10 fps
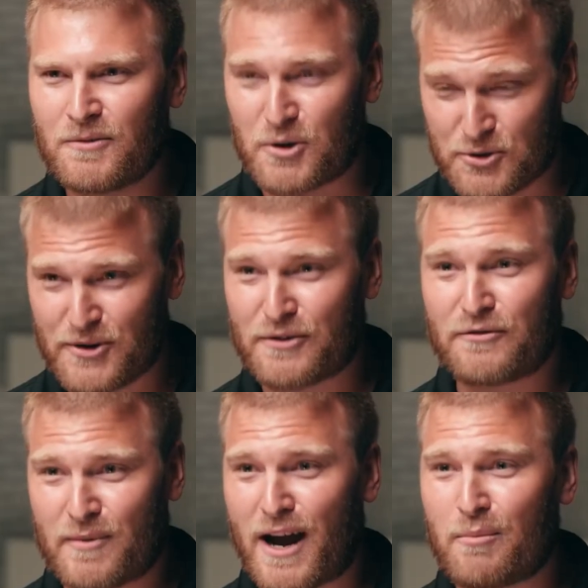What you hear
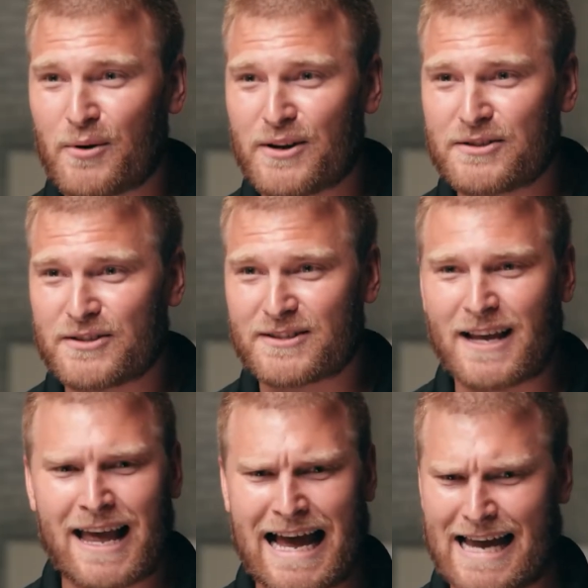from the operators is,
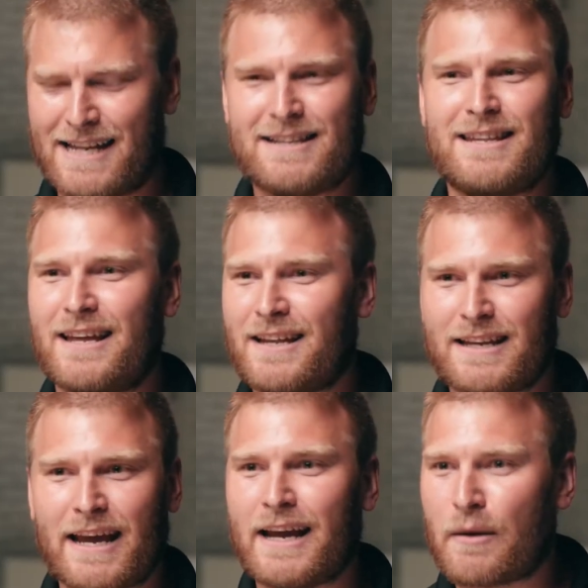I get to the end of the
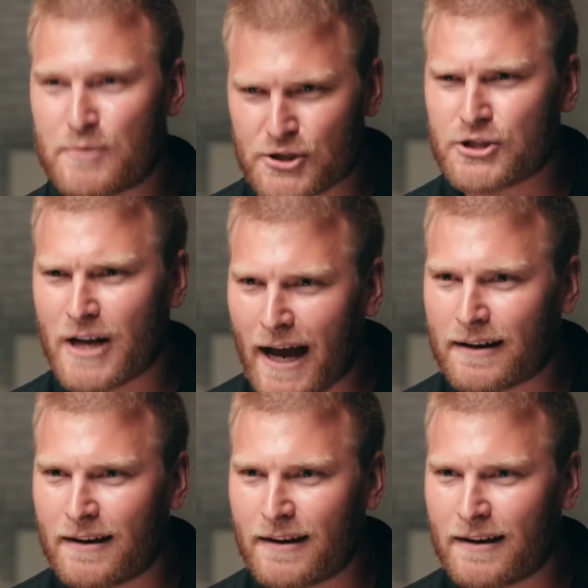day and I'm just shot.